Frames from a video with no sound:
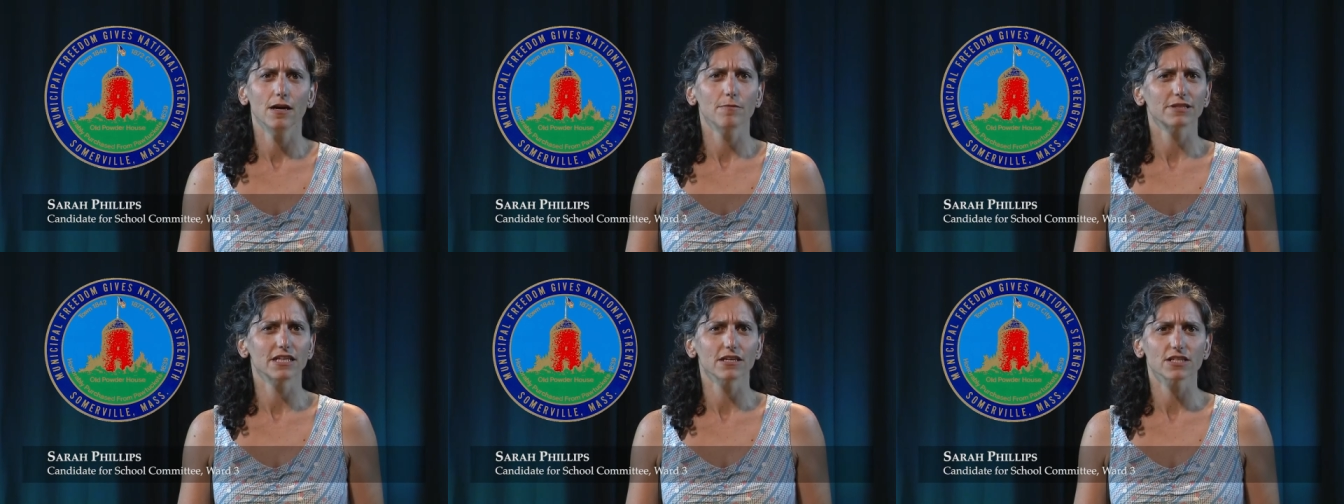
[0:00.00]

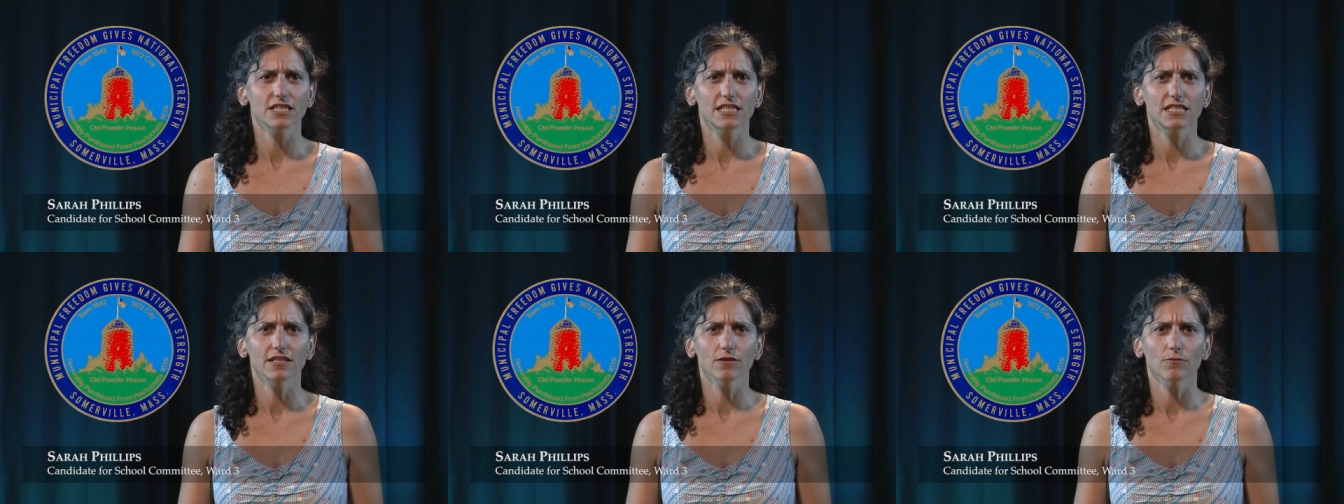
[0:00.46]
But there is
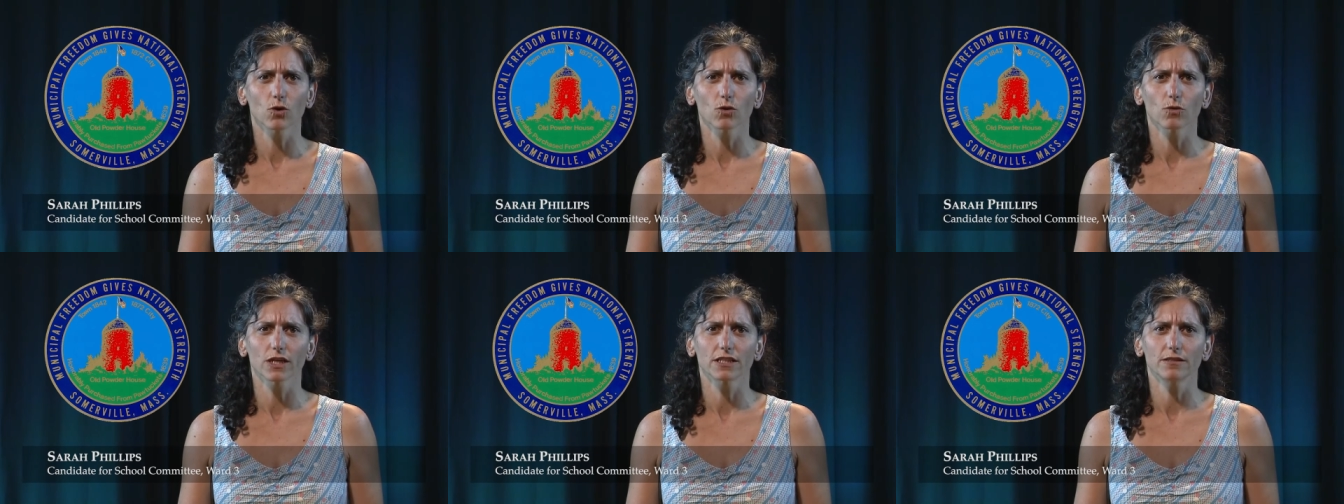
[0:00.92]
still
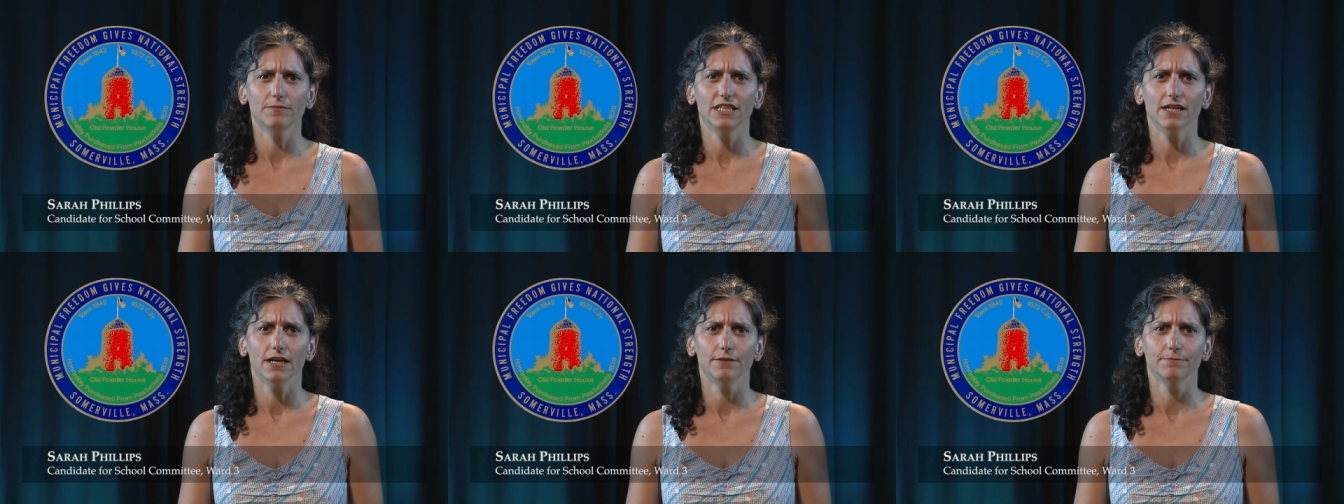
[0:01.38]
more work to be
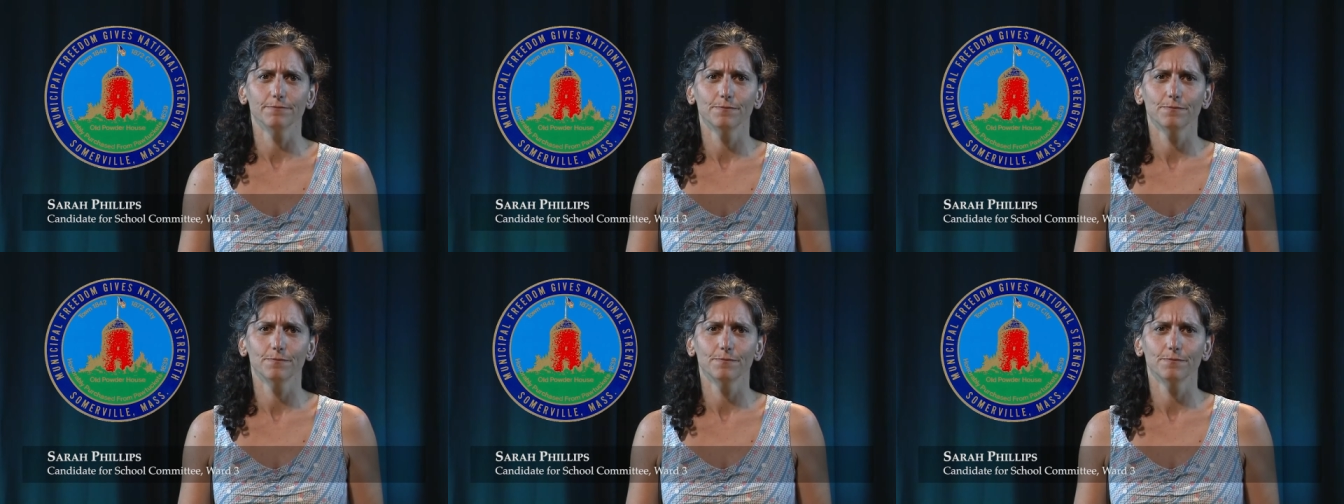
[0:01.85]
done.